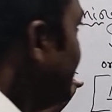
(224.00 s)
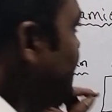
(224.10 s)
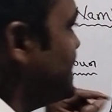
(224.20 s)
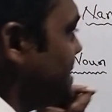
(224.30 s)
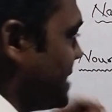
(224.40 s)

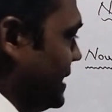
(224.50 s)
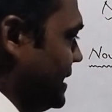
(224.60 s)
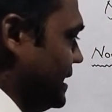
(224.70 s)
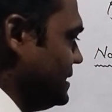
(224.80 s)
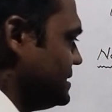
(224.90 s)
there is a
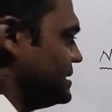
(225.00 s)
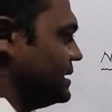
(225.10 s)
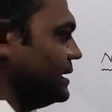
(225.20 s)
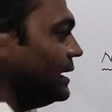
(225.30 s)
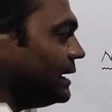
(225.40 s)
sentence,
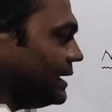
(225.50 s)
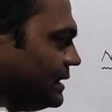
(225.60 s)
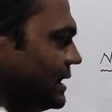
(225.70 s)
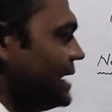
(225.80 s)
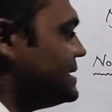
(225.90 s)

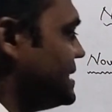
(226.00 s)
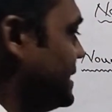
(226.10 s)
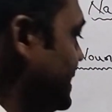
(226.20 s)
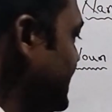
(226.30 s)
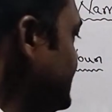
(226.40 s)
in that
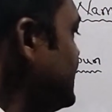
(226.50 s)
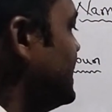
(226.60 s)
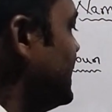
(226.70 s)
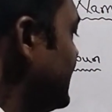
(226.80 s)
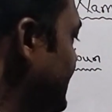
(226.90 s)

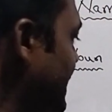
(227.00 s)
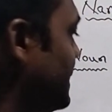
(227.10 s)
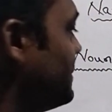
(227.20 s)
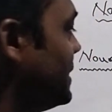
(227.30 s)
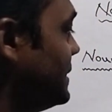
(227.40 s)
sentence
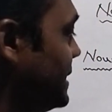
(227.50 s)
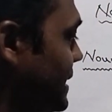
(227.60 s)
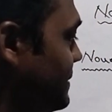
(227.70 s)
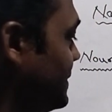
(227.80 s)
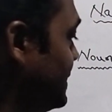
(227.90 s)
there
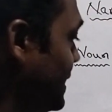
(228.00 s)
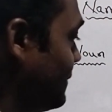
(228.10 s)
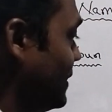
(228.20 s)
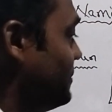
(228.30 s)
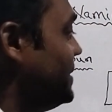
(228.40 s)

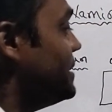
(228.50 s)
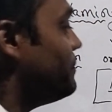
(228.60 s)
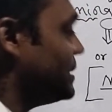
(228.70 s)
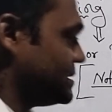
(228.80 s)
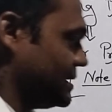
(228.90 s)
will be
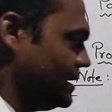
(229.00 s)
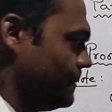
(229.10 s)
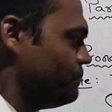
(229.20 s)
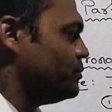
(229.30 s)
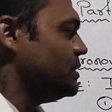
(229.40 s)
a
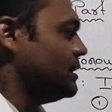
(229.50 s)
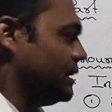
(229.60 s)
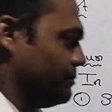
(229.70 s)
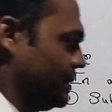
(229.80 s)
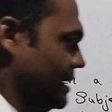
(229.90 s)
person,
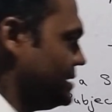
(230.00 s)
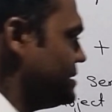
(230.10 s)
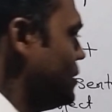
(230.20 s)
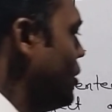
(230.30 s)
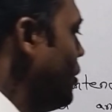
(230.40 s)
a
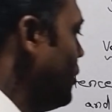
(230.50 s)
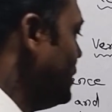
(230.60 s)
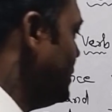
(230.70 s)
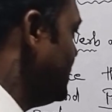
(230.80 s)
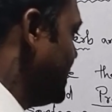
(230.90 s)
place
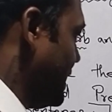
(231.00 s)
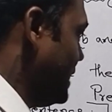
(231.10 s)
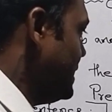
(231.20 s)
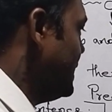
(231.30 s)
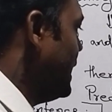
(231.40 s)
or
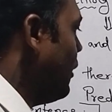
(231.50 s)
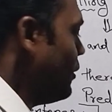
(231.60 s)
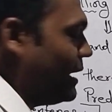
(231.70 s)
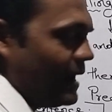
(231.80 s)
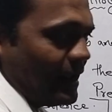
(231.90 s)
thing
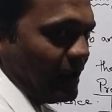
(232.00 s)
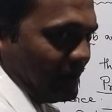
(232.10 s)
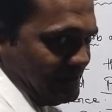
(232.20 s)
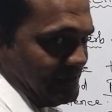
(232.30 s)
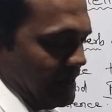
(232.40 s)
or an
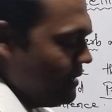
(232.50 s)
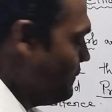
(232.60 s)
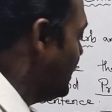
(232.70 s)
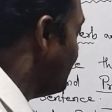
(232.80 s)
idea